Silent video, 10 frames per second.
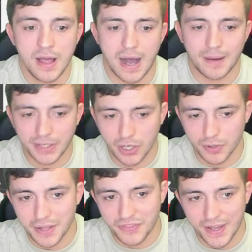I'm going to go to
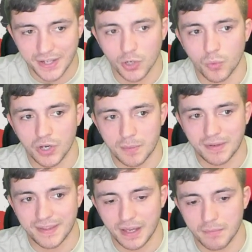Nathaniel Wood. I'm going
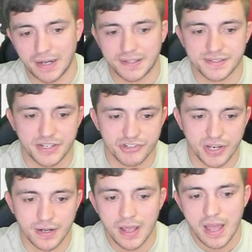to take him by
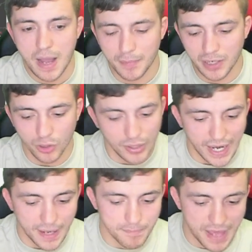decision. I'm going to look
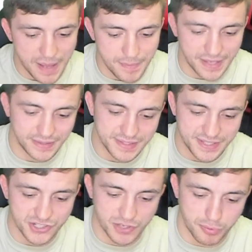at maybe a
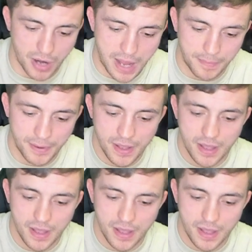decision prop.